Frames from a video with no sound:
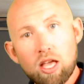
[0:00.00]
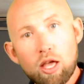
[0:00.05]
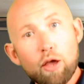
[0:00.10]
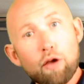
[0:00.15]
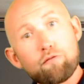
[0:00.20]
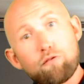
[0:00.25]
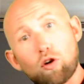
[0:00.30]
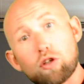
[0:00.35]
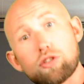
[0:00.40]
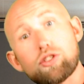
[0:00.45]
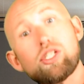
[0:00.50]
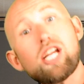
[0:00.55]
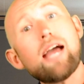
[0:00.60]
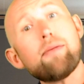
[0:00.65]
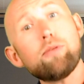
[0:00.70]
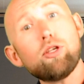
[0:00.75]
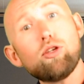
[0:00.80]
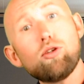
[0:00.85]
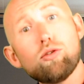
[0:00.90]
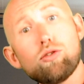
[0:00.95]
First time
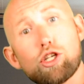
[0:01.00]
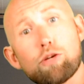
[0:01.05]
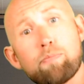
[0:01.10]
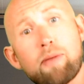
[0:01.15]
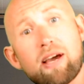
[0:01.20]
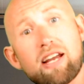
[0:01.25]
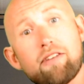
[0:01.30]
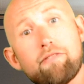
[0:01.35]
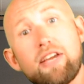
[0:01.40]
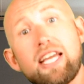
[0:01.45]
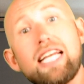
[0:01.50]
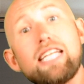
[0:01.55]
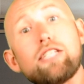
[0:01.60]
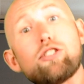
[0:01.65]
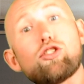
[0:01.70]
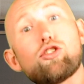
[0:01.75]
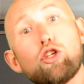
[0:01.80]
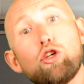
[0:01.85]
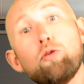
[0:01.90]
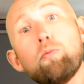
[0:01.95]
you use your benefit, it's
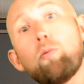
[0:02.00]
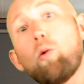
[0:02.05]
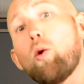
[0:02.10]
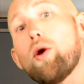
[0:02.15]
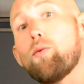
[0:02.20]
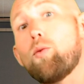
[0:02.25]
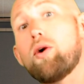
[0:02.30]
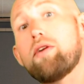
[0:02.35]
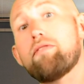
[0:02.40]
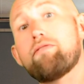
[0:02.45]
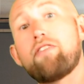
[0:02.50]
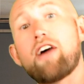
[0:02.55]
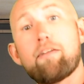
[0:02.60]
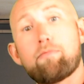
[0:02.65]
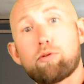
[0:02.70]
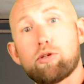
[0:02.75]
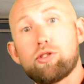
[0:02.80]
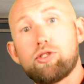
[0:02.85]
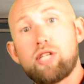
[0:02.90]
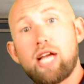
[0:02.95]

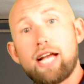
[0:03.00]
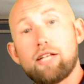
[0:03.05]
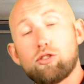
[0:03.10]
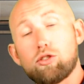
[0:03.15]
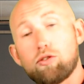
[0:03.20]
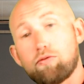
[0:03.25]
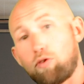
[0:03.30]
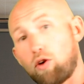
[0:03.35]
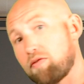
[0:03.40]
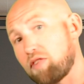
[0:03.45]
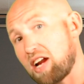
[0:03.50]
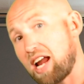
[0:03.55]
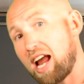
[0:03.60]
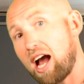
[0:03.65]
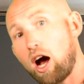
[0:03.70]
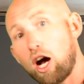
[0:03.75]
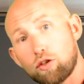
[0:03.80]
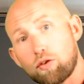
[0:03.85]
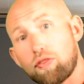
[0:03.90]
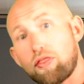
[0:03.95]
2.15%. So for every
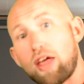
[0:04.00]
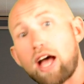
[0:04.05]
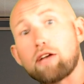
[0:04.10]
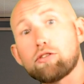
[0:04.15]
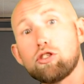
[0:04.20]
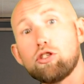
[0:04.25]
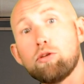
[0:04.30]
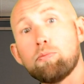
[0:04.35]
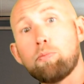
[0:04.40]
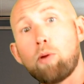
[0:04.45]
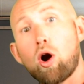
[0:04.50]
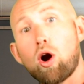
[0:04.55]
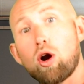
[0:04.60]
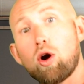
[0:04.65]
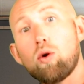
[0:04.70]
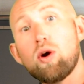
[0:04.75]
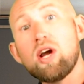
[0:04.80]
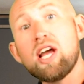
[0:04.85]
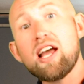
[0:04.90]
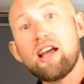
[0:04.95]
$100,000 you
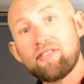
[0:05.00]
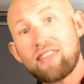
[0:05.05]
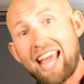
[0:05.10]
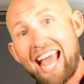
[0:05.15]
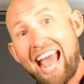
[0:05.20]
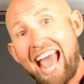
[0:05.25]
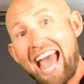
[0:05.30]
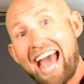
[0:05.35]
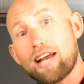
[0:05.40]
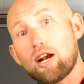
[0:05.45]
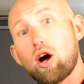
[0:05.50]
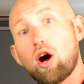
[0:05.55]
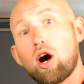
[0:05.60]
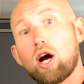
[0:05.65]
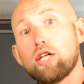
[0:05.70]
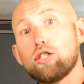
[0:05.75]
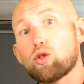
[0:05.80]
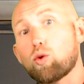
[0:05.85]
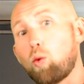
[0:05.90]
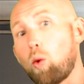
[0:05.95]
borrow, they add
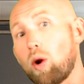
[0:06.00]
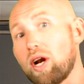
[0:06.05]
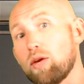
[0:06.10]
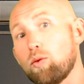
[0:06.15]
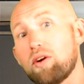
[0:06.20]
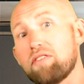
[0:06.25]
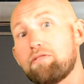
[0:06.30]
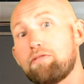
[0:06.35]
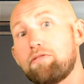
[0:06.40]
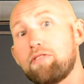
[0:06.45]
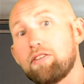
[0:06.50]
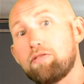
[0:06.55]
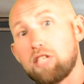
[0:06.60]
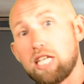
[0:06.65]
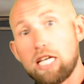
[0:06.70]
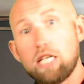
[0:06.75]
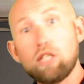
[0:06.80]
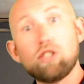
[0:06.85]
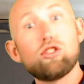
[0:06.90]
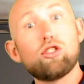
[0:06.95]
on
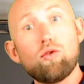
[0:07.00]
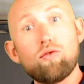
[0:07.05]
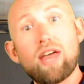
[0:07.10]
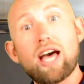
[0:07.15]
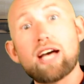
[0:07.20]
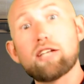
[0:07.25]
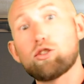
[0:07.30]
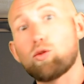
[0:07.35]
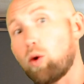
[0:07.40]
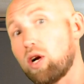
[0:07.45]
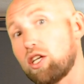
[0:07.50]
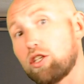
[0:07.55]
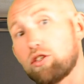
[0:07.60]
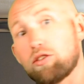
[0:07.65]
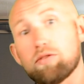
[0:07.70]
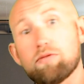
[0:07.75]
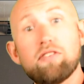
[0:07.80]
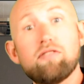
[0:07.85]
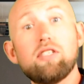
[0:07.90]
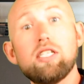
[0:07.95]
$2,150
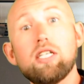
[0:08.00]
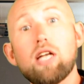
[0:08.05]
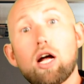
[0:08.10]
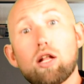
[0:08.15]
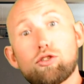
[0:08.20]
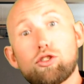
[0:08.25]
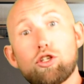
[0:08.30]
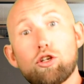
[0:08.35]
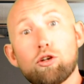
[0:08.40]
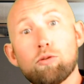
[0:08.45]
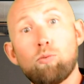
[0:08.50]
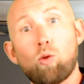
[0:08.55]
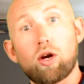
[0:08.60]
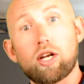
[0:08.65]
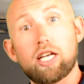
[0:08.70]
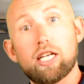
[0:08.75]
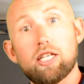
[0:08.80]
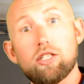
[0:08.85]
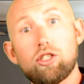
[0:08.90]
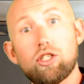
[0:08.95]
to your
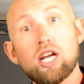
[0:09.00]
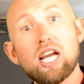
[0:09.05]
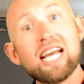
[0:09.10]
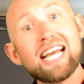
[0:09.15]
mortgage.